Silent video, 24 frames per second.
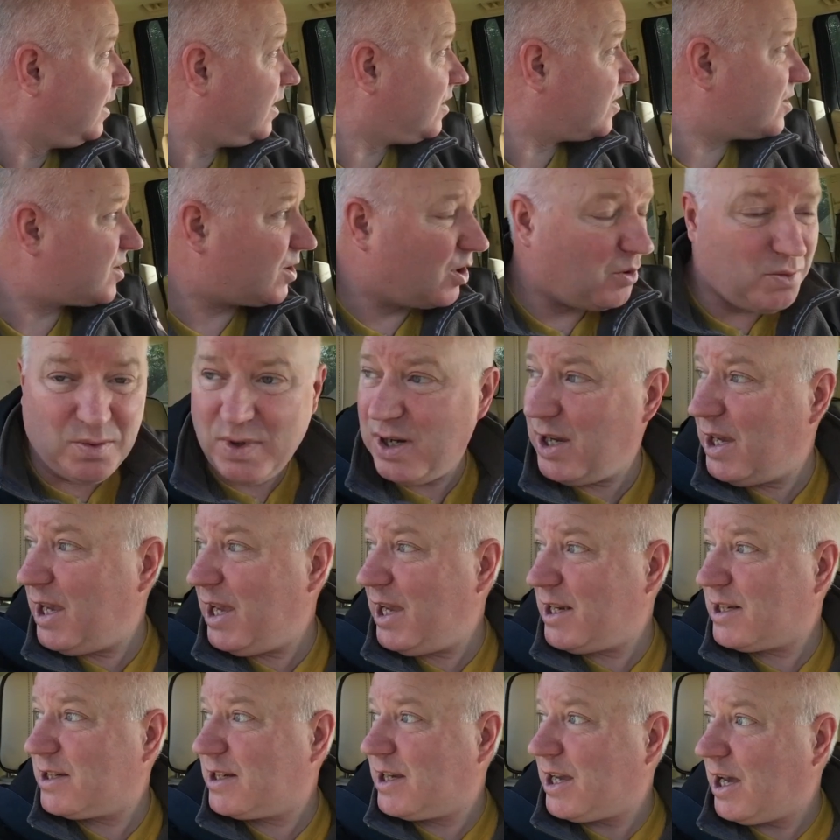so
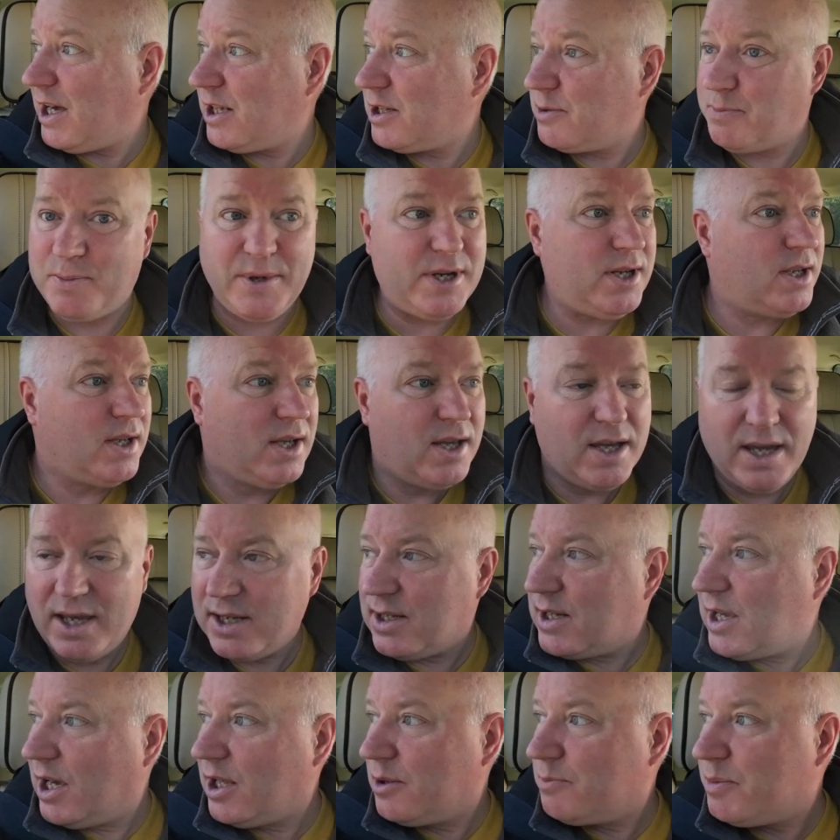it can't be
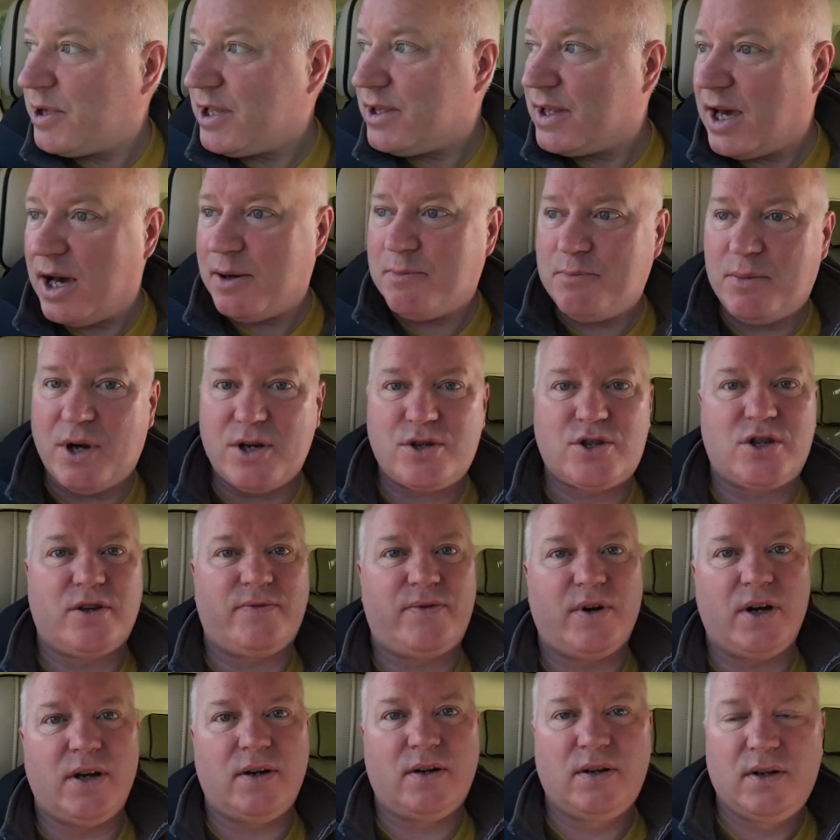that much
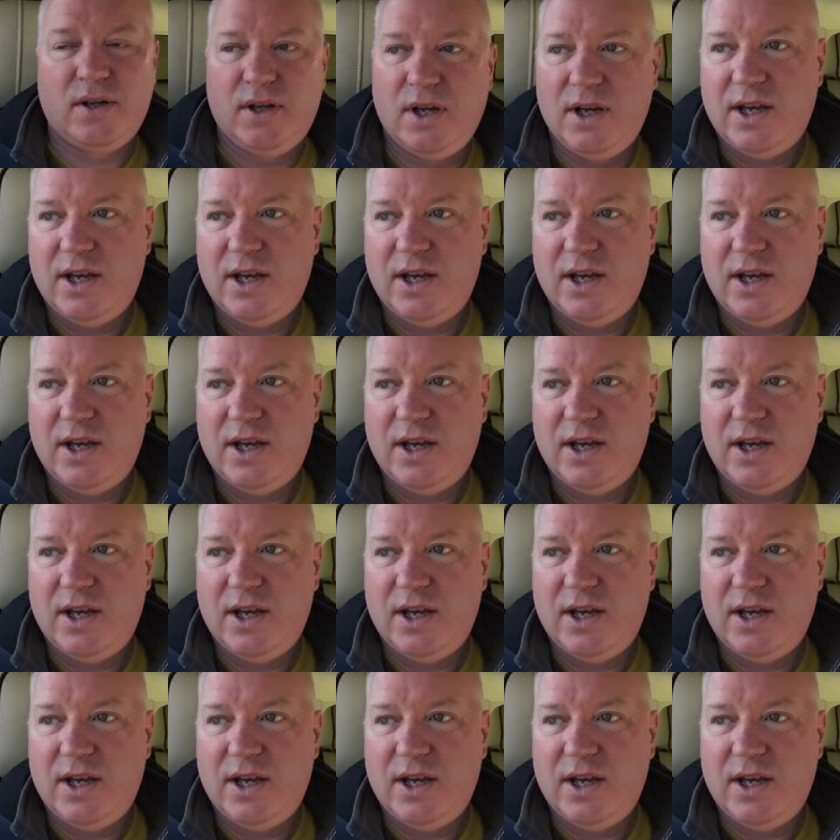of a